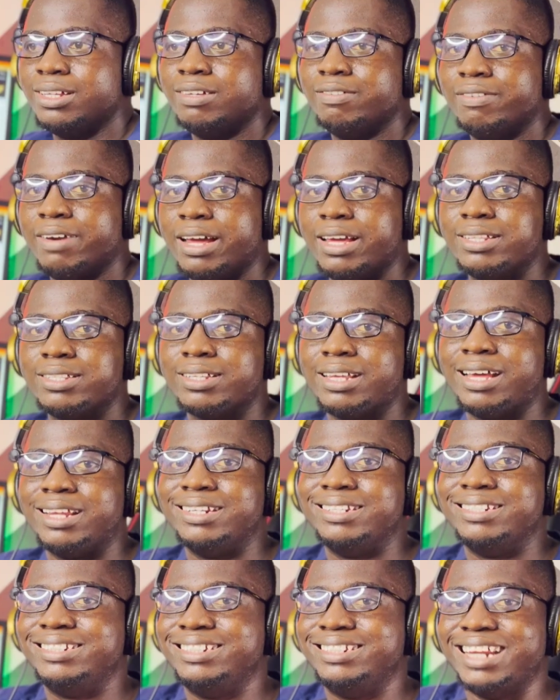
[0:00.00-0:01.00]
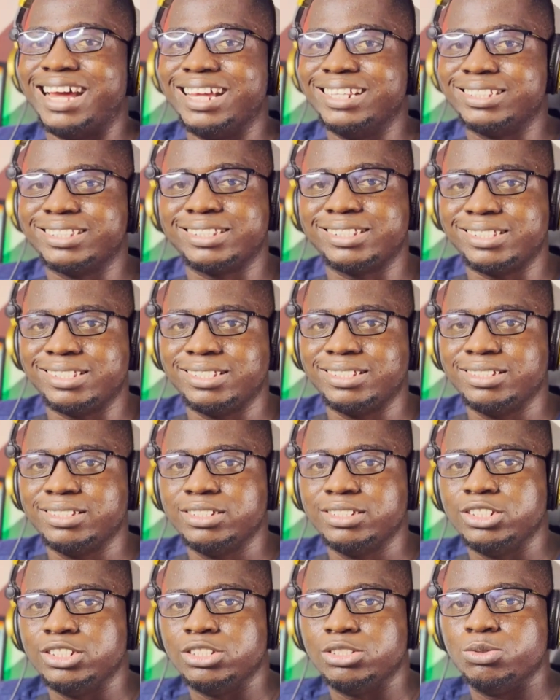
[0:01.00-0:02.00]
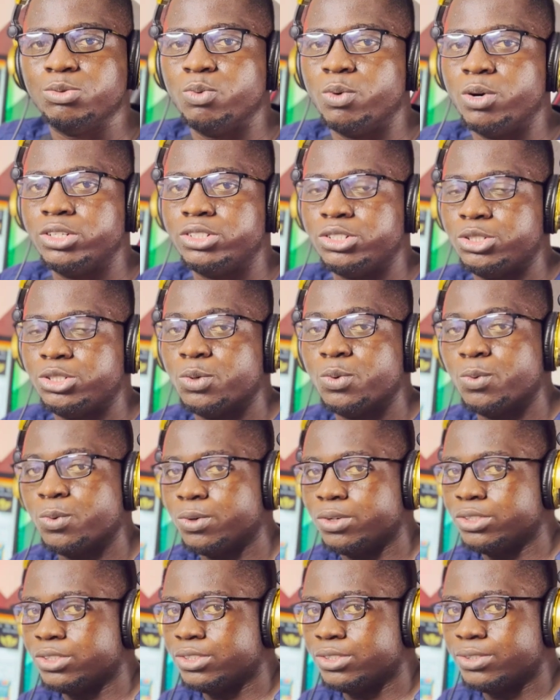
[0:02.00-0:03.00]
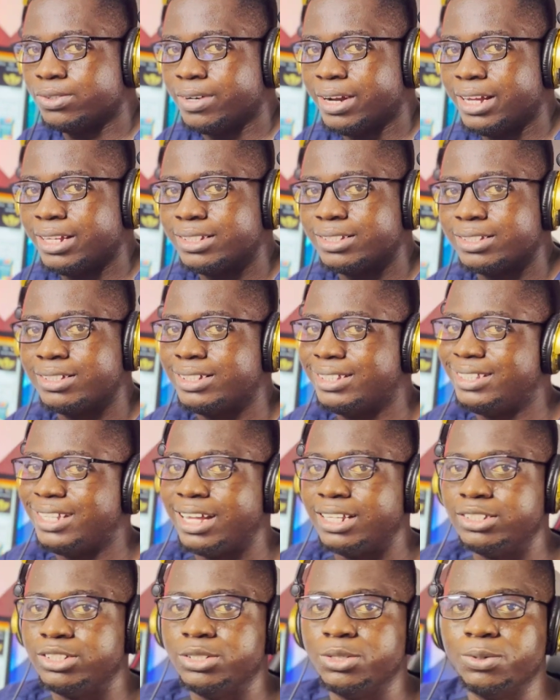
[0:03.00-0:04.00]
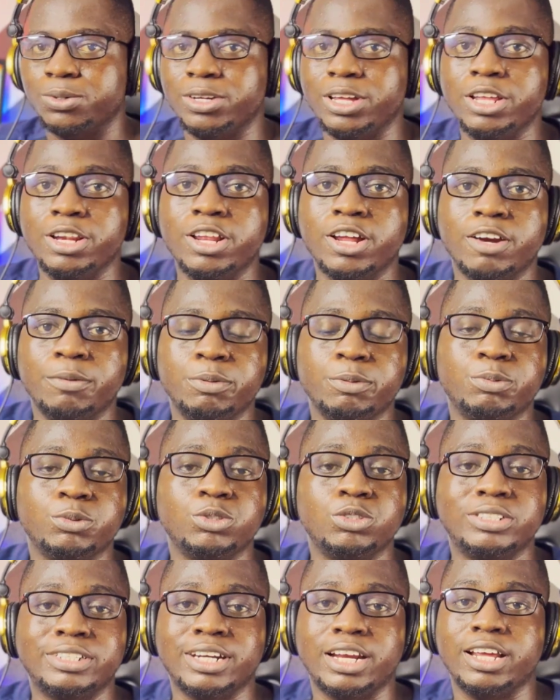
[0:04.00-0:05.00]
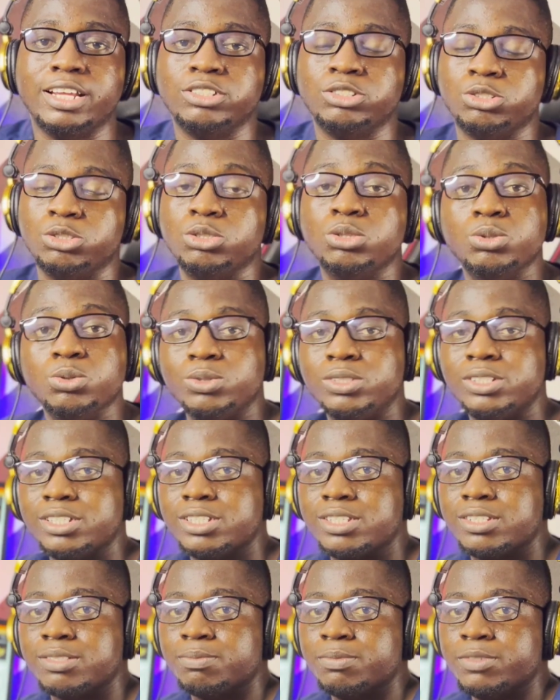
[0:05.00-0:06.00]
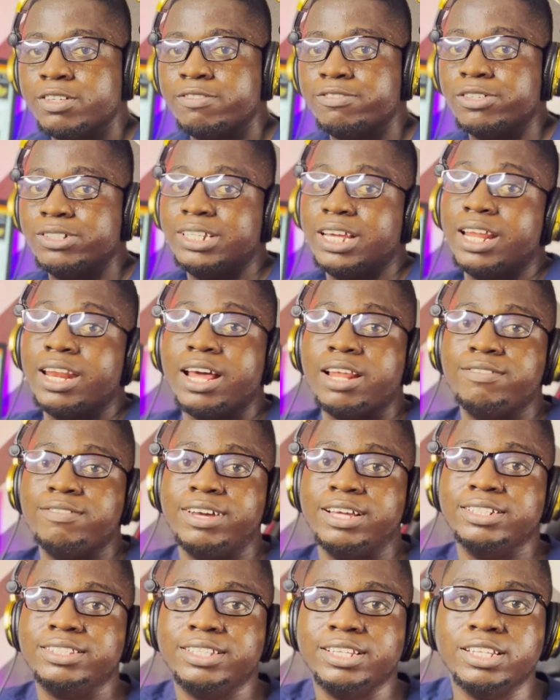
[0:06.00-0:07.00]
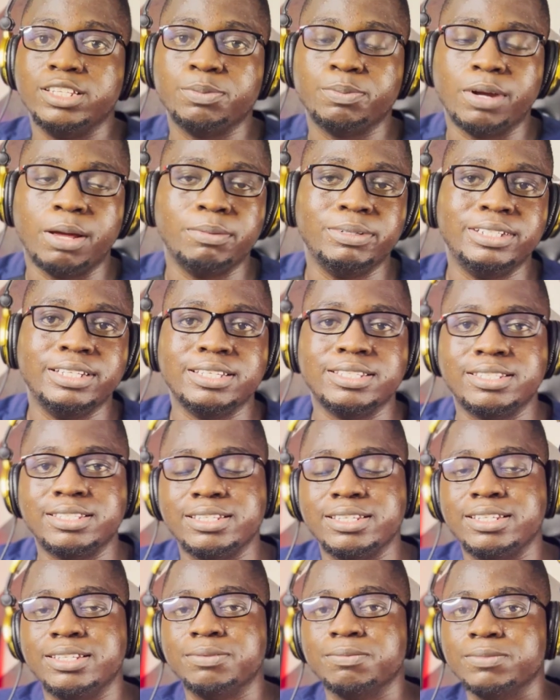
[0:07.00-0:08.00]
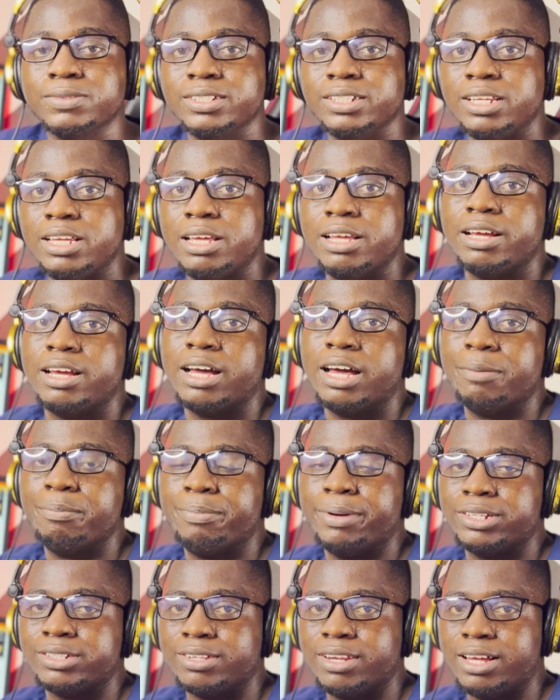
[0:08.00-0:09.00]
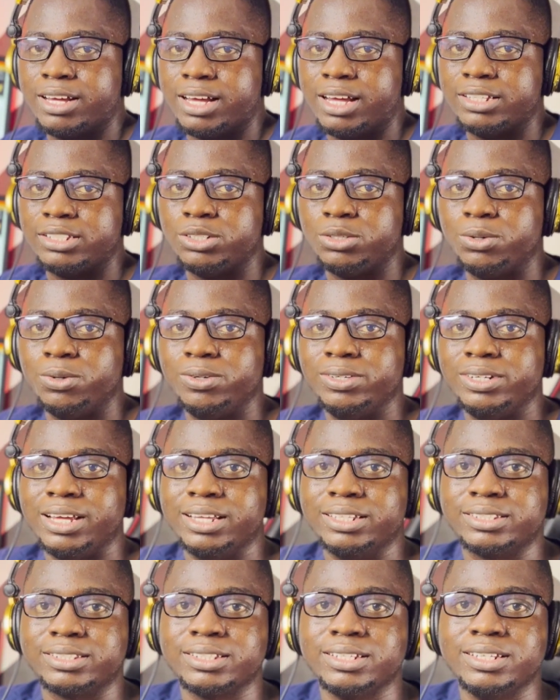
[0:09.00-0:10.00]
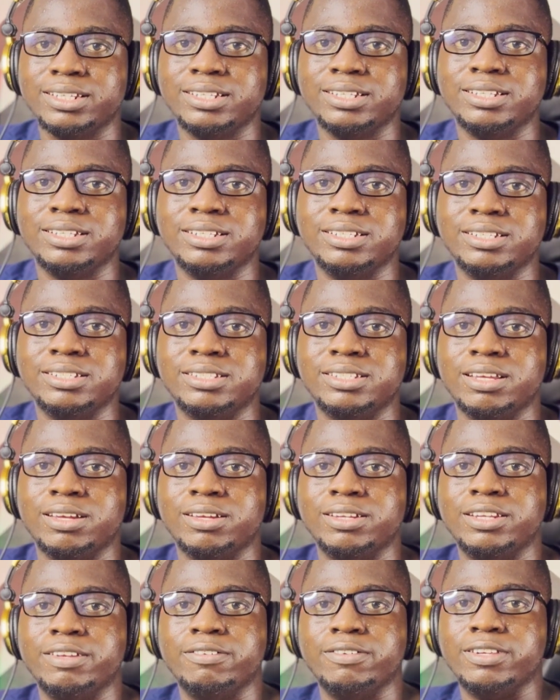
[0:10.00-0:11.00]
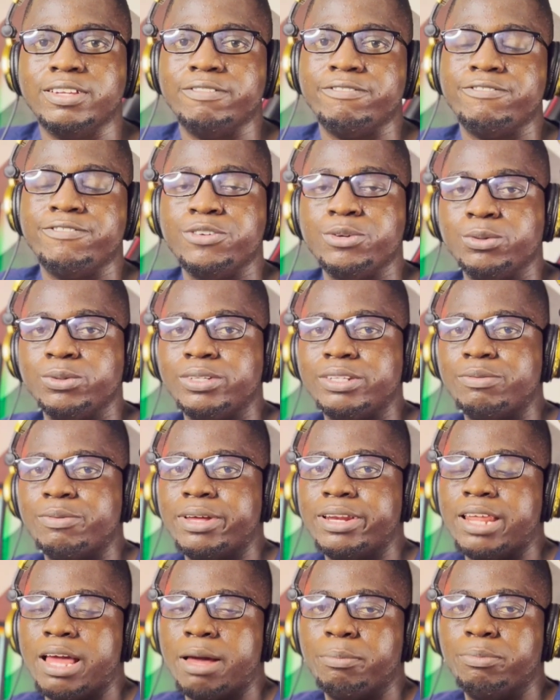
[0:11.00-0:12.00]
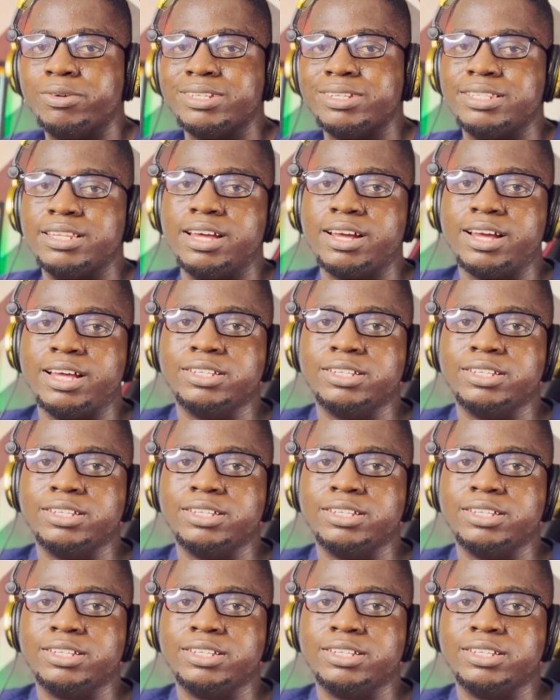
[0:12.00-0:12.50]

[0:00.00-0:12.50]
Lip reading: right? And that's what you don't want, right? That's no. A lot of people try to do this for their own advantage. Probably they see a particular category that is they feel when their book is that